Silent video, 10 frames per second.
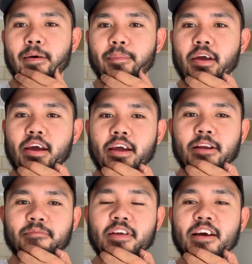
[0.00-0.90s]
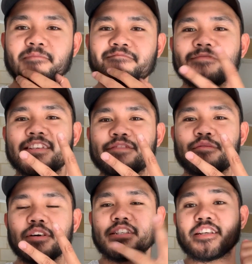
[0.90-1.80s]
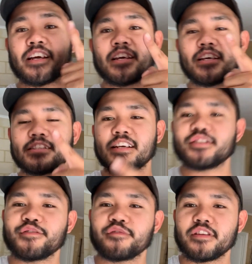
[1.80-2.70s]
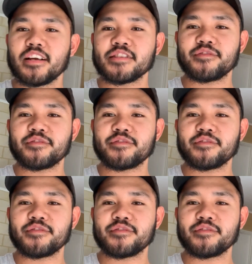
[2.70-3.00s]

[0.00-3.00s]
And yeah, cheers for watching. Stay tuned for the next